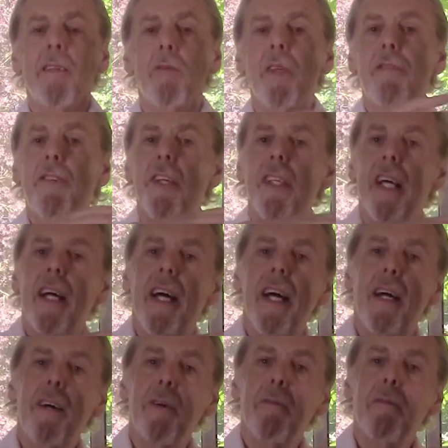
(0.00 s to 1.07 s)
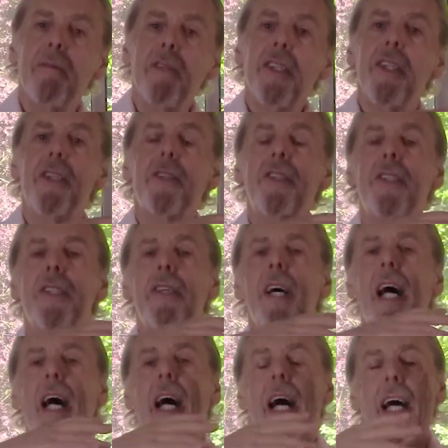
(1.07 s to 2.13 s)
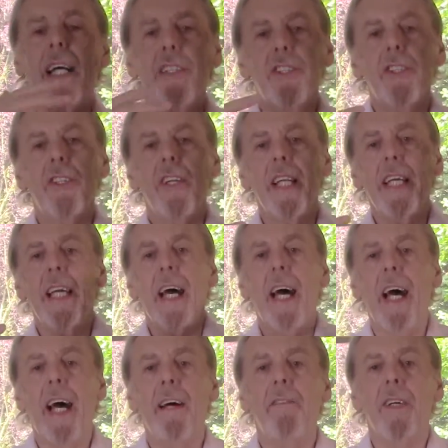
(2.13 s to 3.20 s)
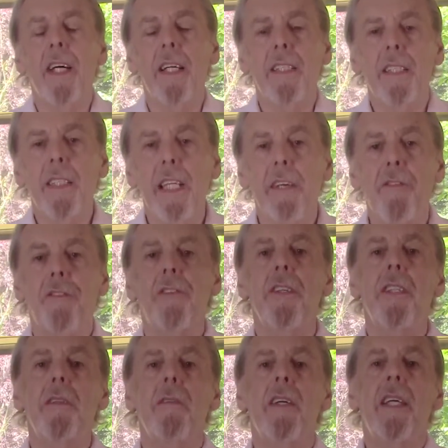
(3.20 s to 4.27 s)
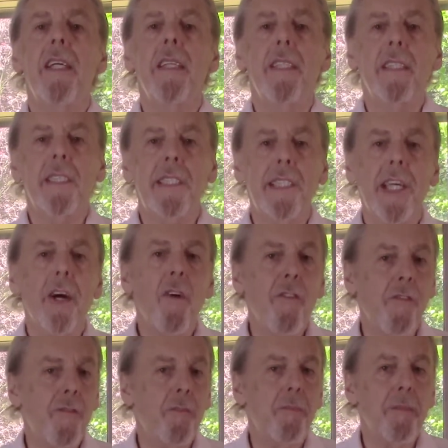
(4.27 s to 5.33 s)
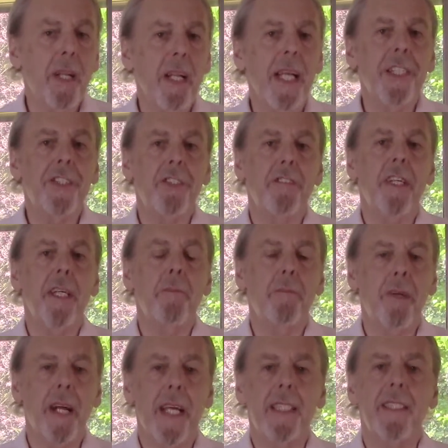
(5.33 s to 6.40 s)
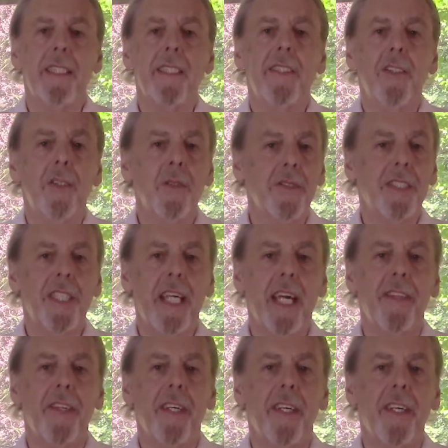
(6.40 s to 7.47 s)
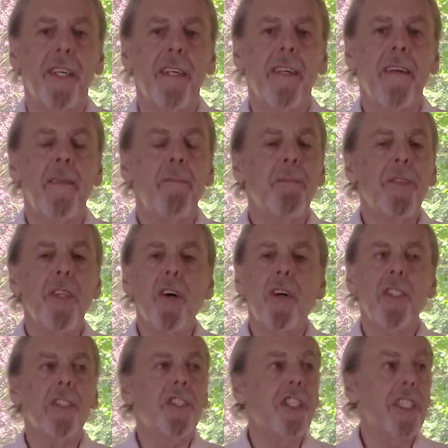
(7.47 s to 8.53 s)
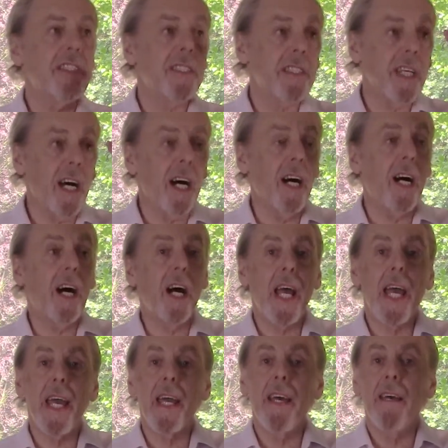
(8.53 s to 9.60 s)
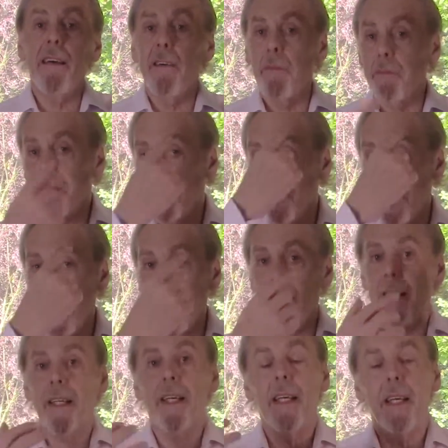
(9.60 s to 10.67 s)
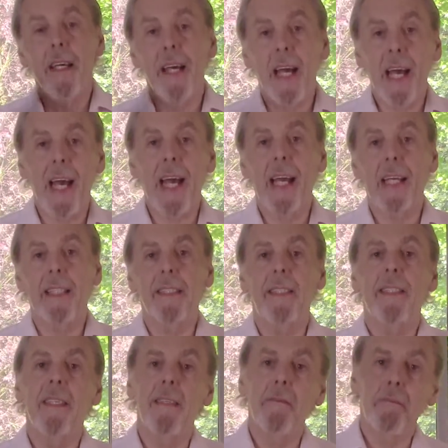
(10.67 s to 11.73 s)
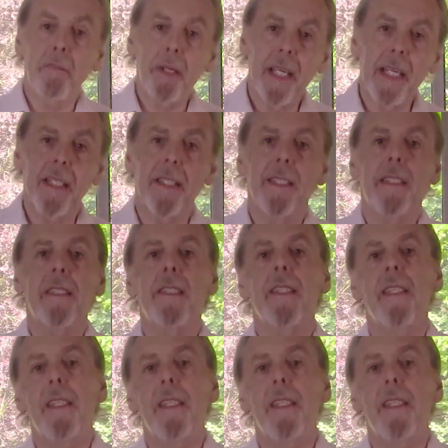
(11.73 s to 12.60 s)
We've got to help you to actually have a different self-pleasuring practice altogether. Not just eye, brain, hand, penis